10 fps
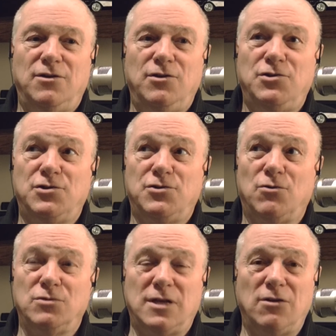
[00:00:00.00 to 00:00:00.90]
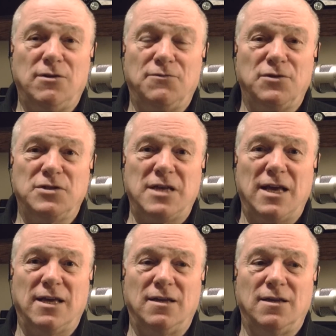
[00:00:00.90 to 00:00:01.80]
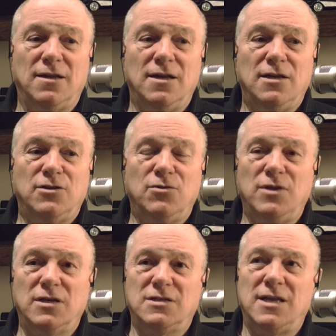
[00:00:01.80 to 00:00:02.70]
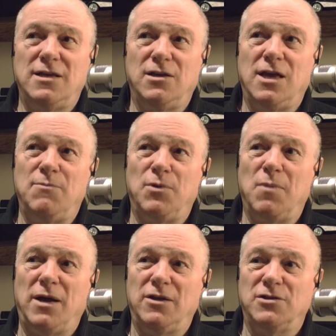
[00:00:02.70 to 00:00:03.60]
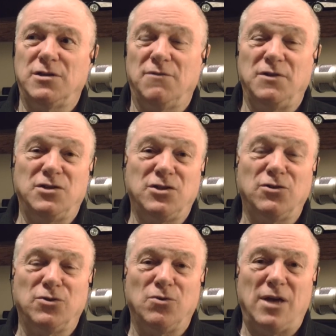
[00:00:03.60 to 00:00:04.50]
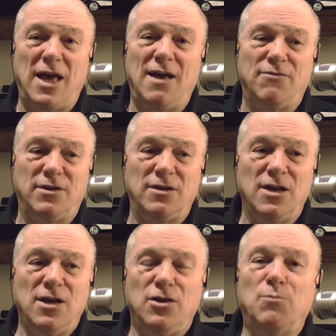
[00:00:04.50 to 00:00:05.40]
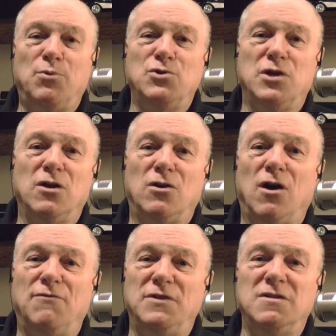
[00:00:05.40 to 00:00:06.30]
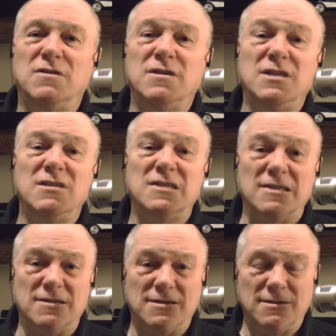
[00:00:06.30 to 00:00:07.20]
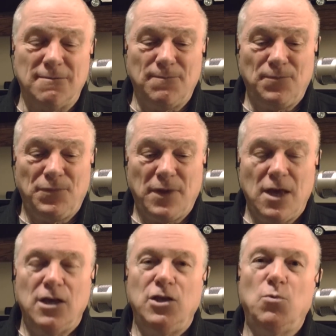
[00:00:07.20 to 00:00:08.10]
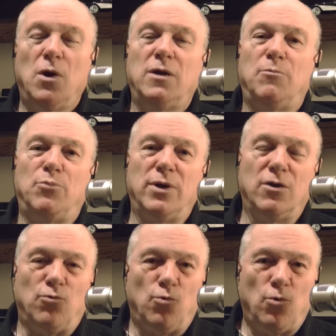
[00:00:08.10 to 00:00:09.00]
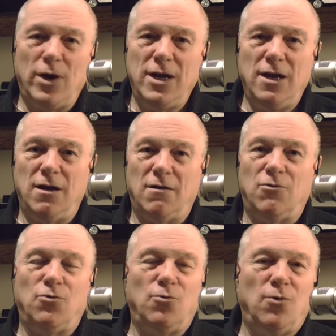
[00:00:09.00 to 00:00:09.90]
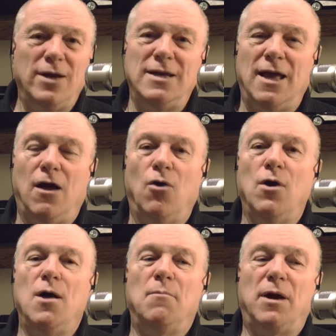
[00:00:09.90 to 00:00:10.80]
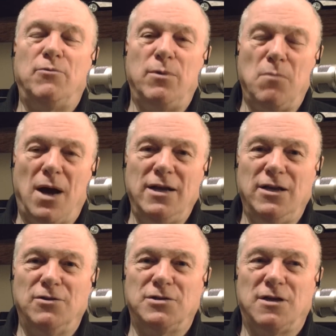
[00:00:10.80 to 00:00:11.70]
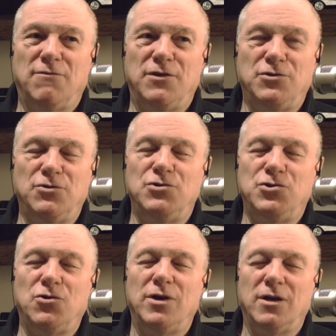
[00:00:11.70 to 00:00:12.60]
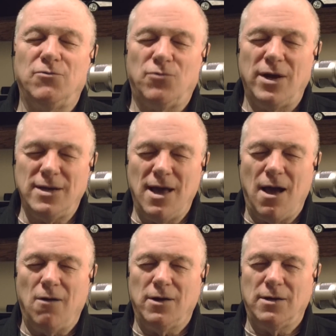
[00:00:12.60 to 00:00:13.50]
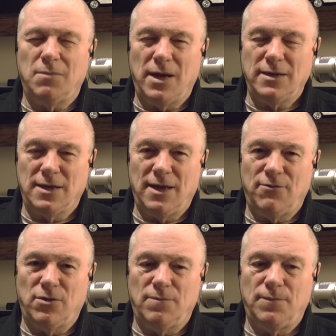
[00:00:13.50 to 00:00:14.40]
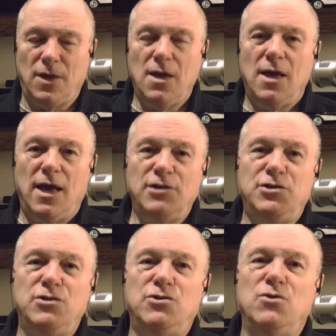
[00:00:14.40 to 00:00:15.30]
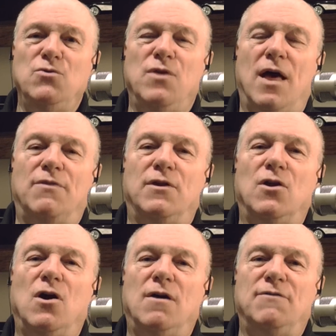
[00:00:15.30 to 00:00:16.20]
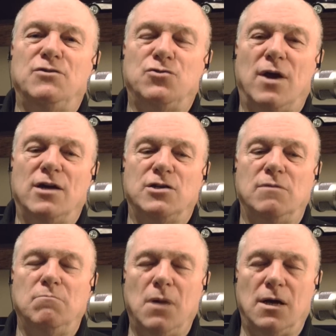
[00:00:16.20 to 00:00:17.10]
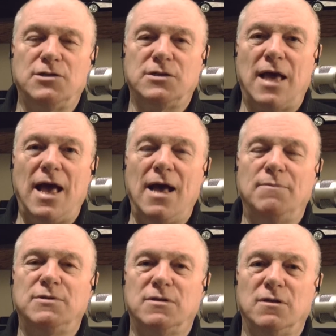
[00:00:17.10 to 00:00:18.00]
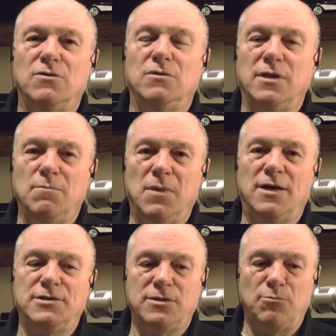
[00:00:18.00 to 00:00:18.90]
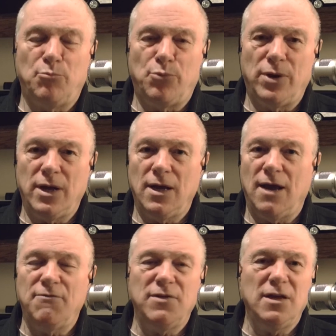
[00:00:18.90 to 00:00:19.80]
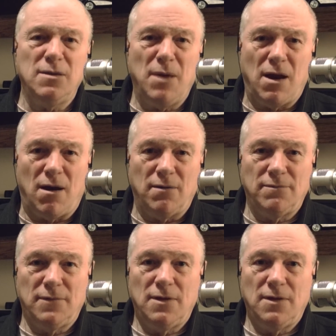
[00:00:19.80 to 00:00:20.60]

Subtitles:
You just don't doubt it for a second. To the extent you keep reminding yourself you still don't have it, you're pushing it off into the distance. You want to bring it right here, right now, by reminding yourself that you're enjoying it right now at a mind level. As you do that, the law of attraction must, absolutely must, bring everything to bear.